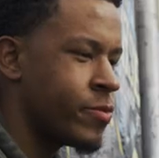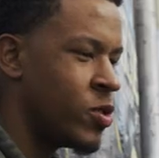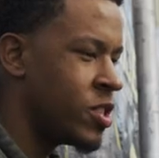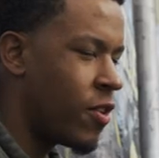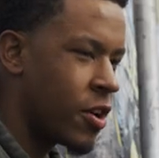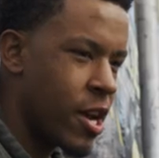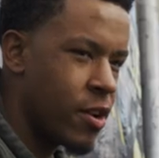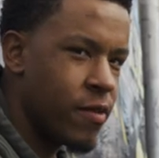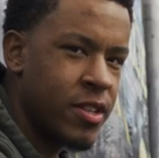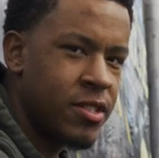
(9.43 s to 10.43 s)
Went to
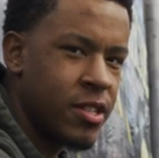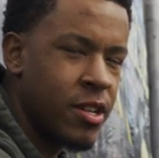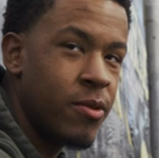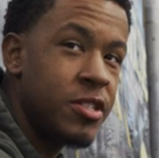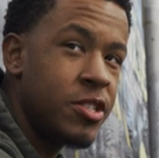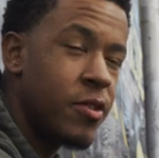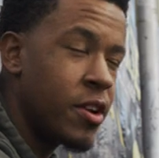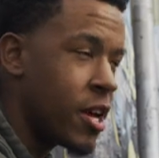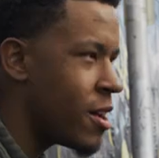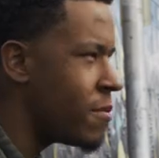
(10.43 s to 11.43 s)
Volcano Vista, went to
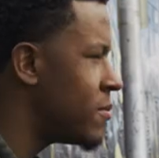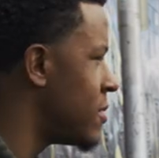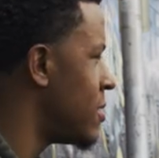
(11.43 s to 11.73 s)
UNM,